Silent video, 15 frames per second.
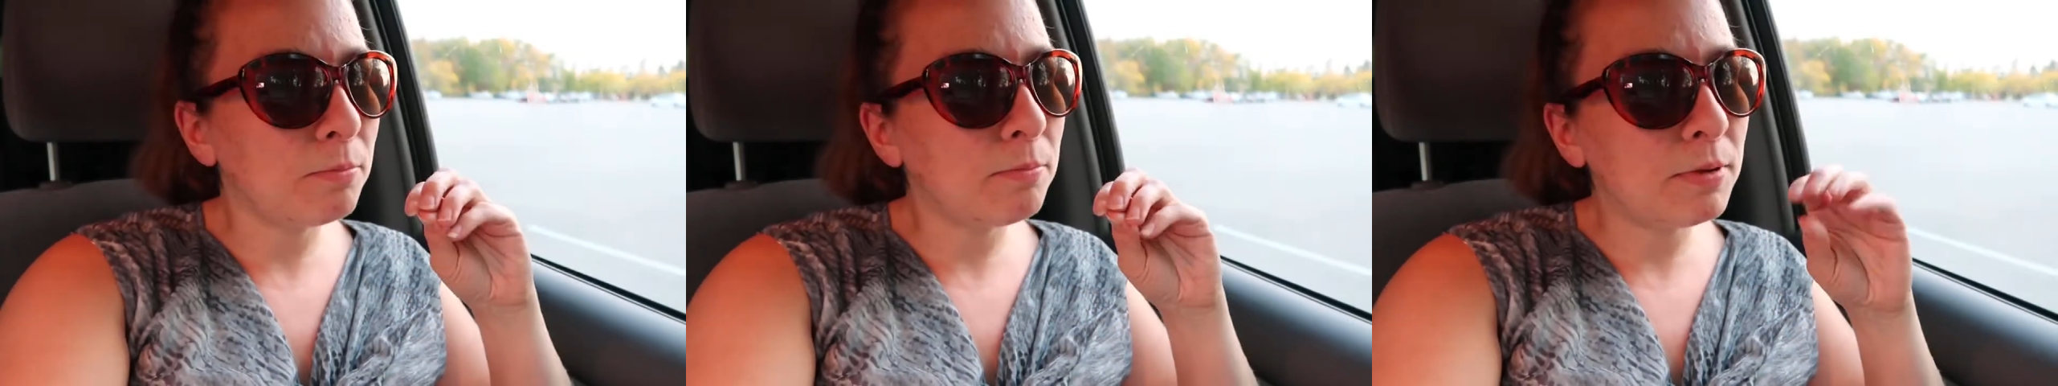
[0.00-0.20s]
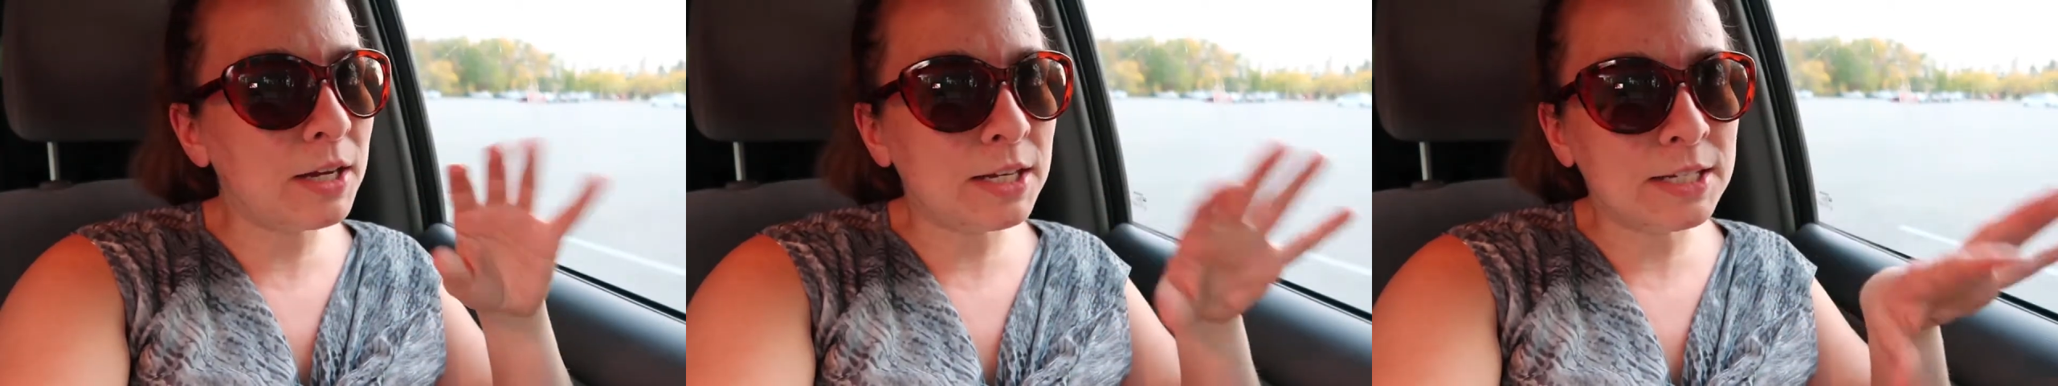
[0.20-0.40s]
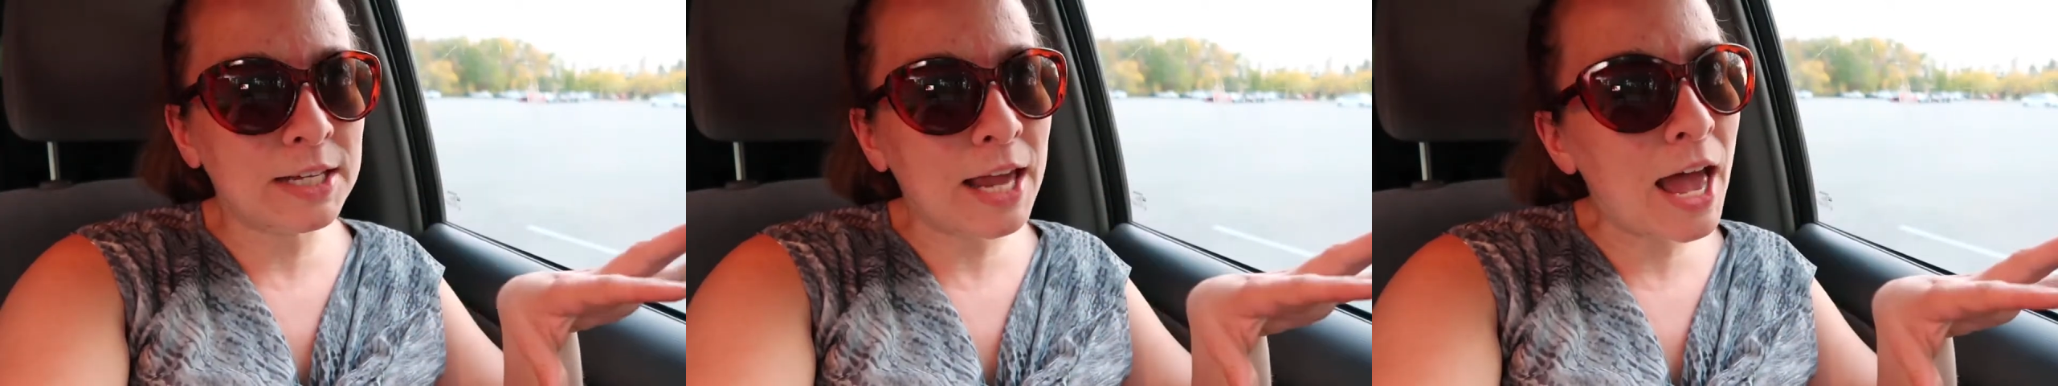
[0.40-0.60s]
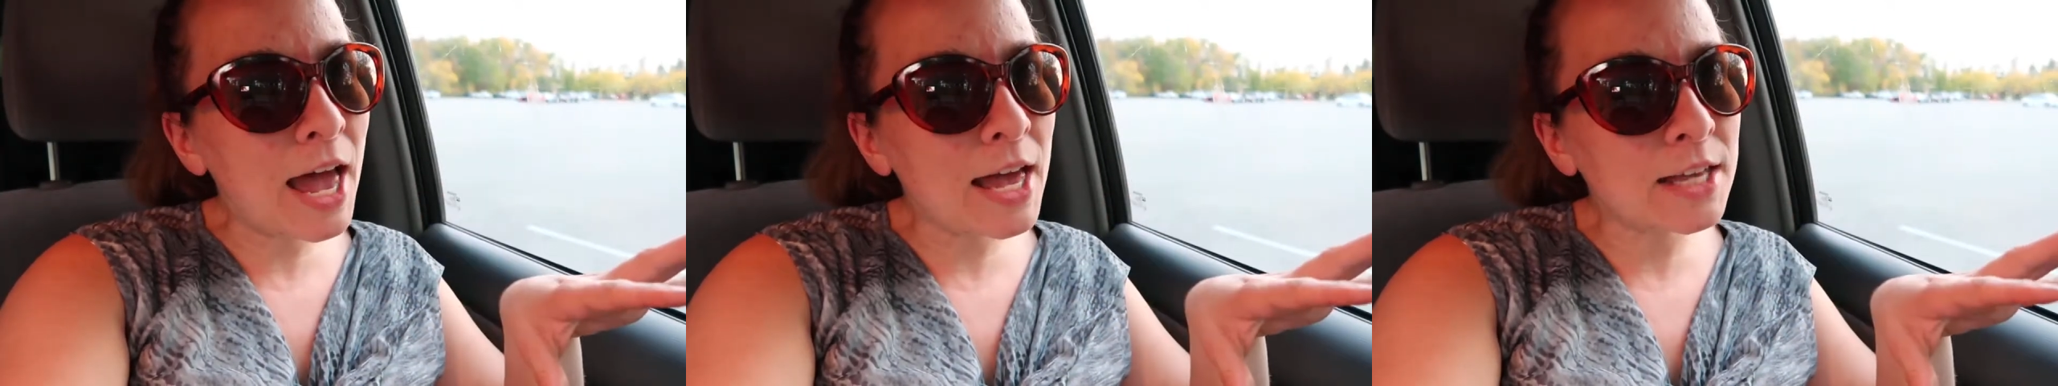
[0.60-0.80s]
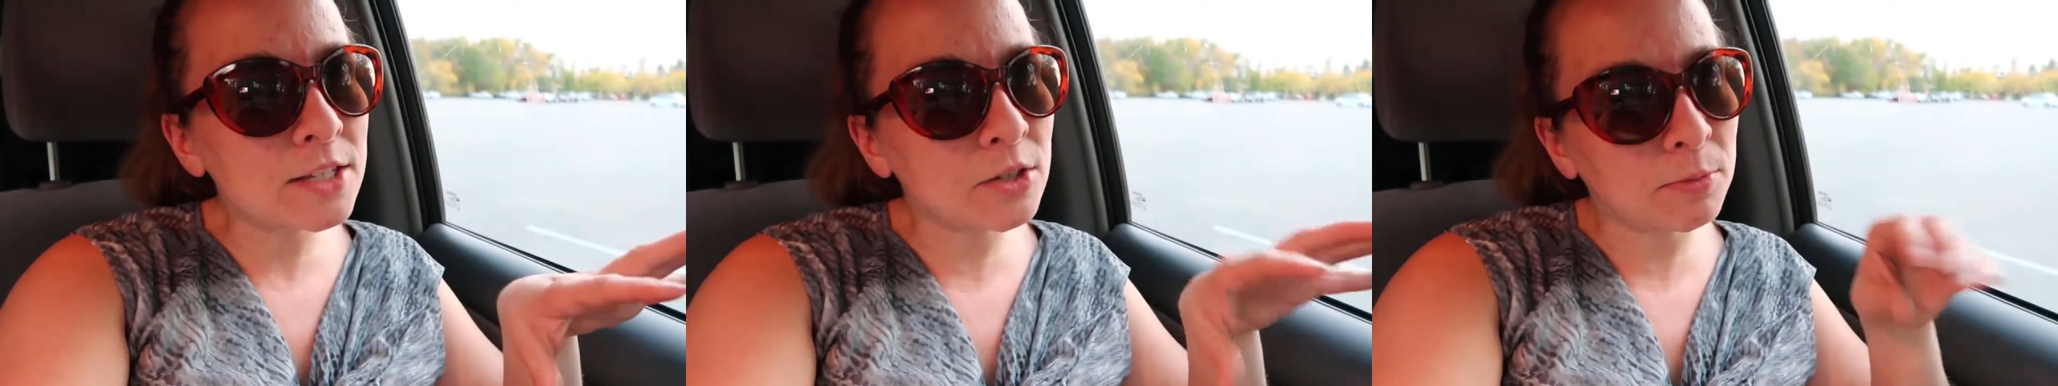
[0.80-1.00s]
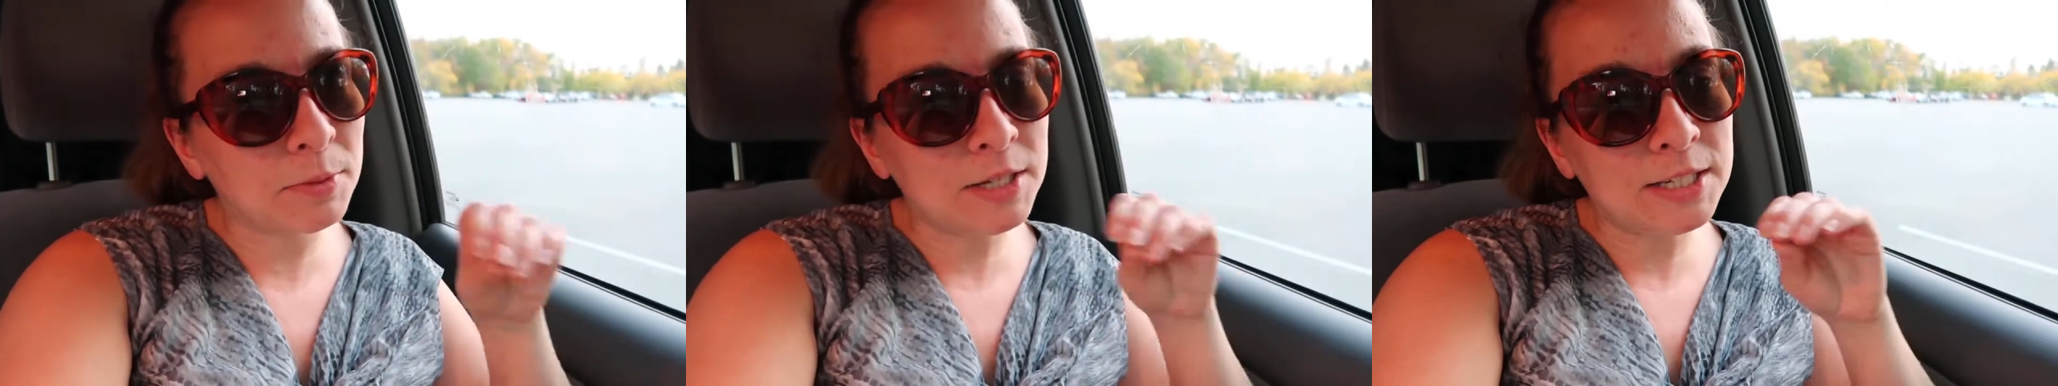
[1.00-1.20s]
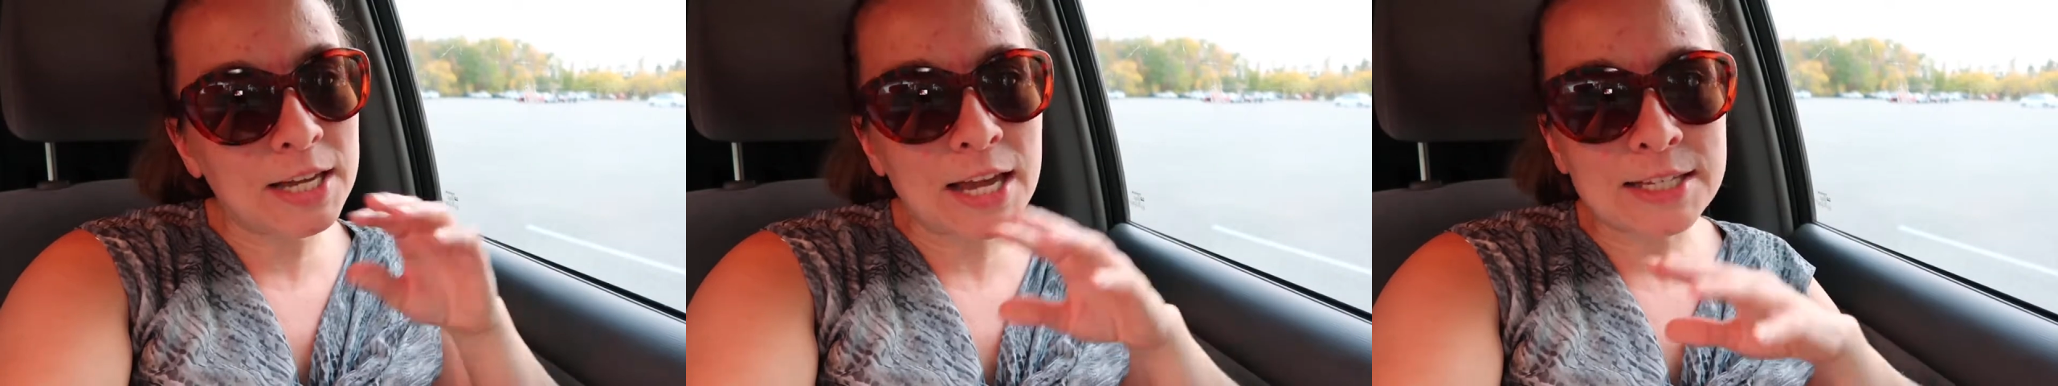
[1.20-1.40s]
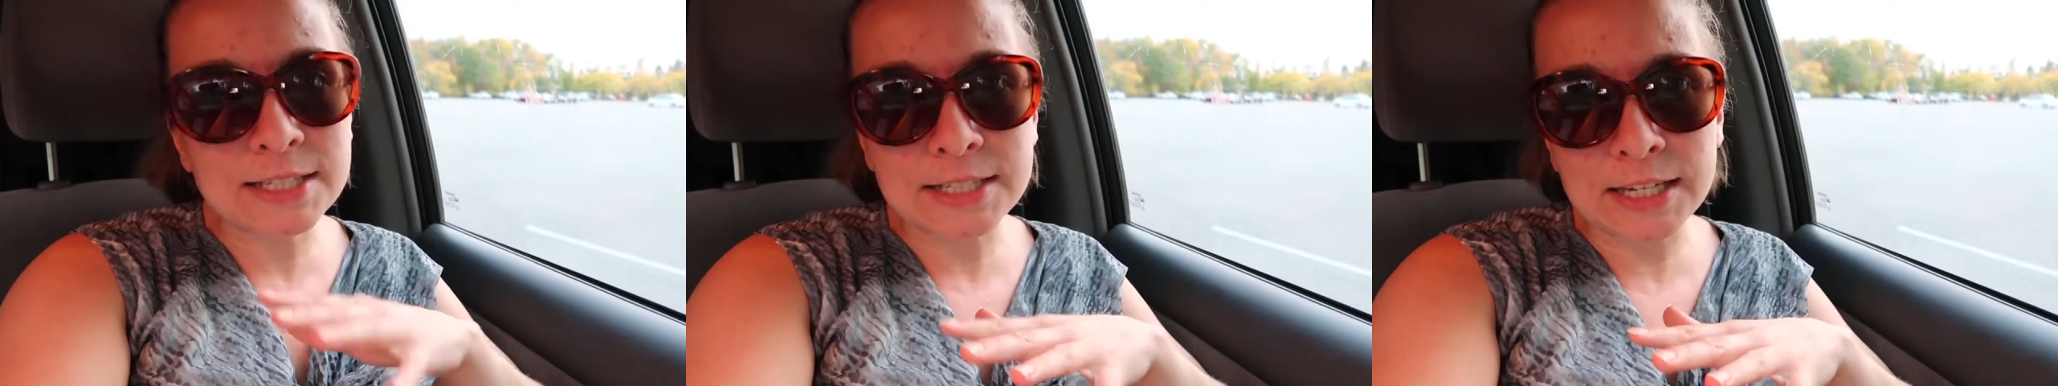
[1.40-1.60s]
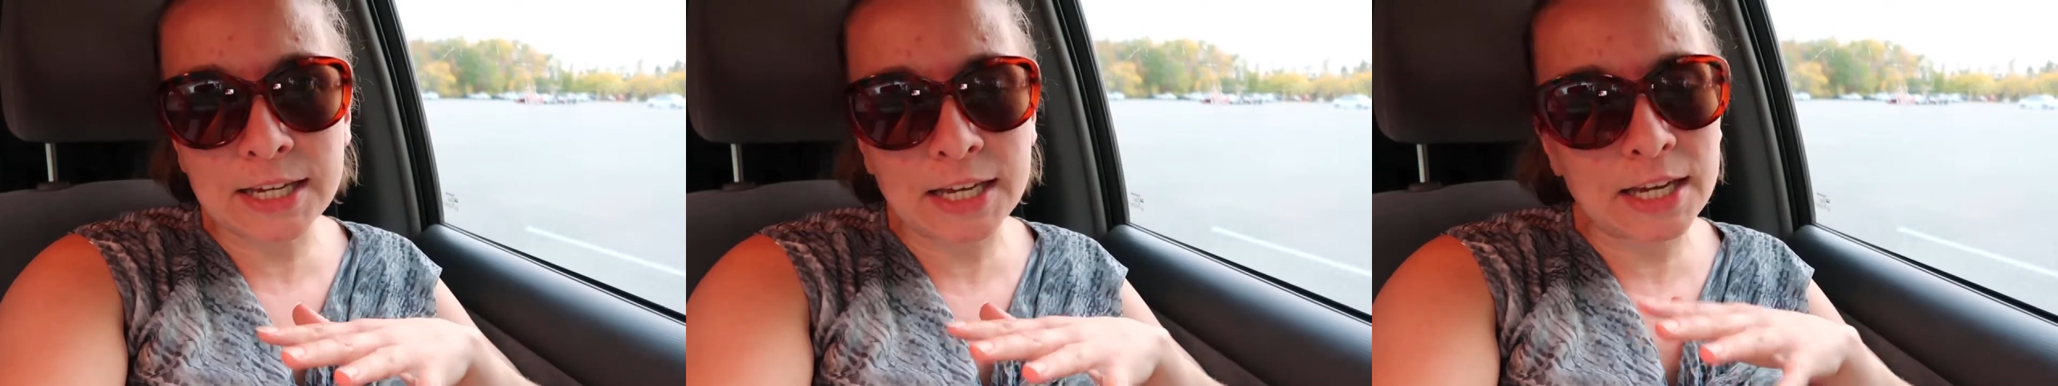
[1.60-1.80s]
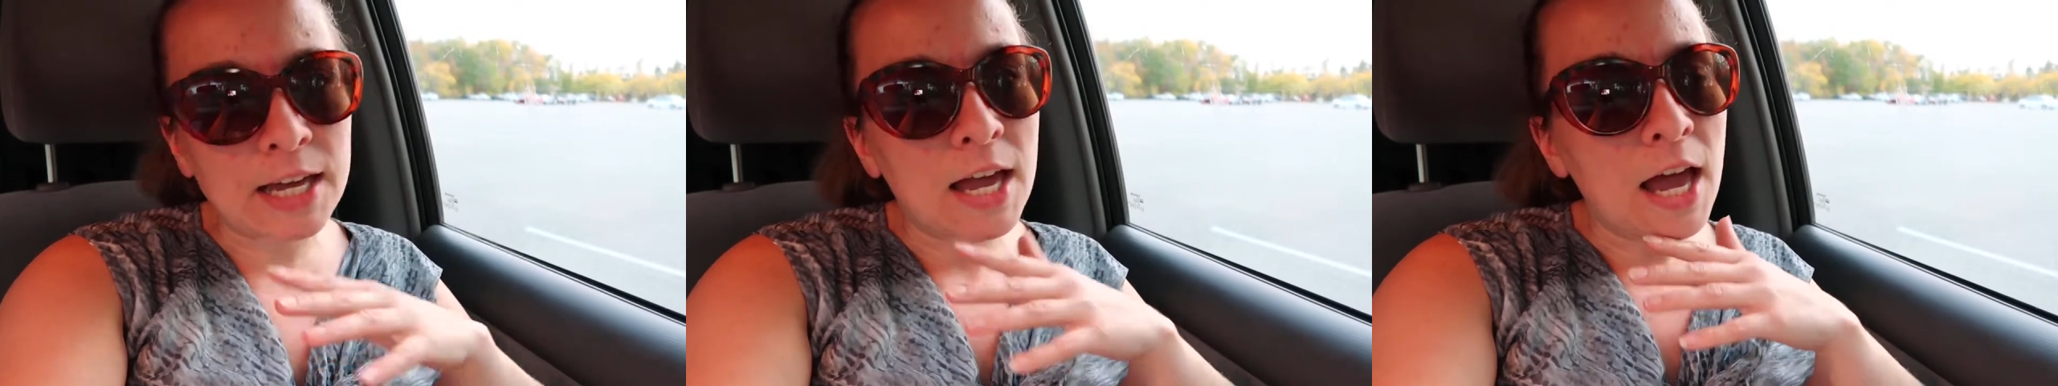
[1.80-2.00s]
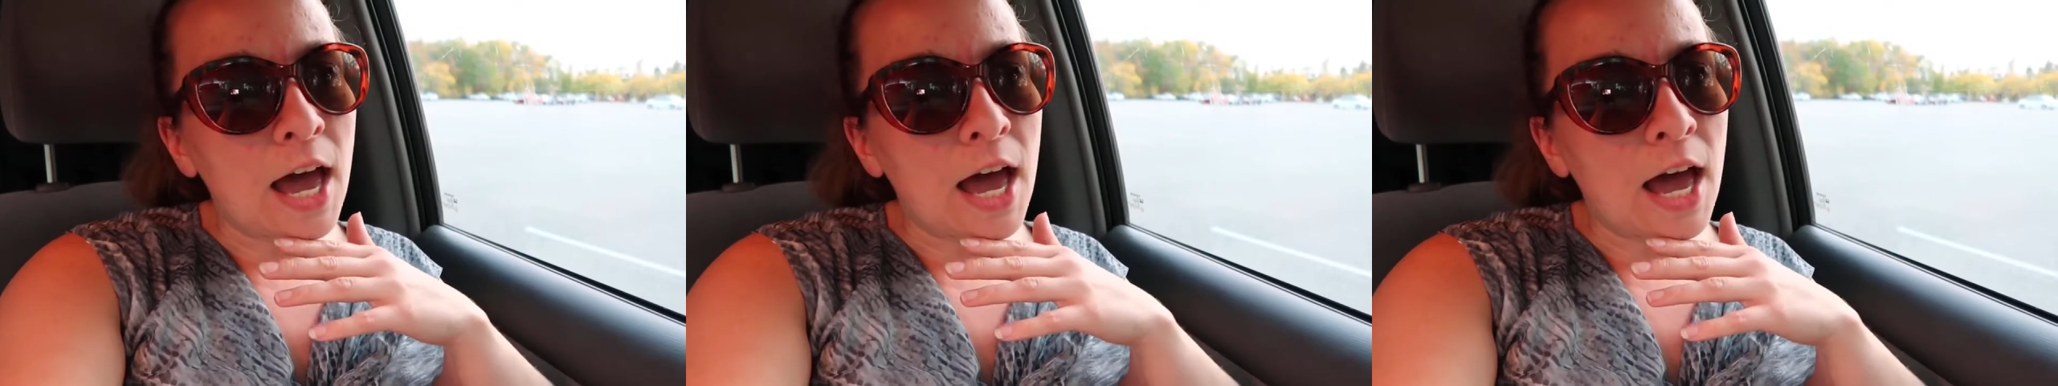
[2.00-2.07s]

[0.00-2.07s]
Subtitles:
PTS or PTSD.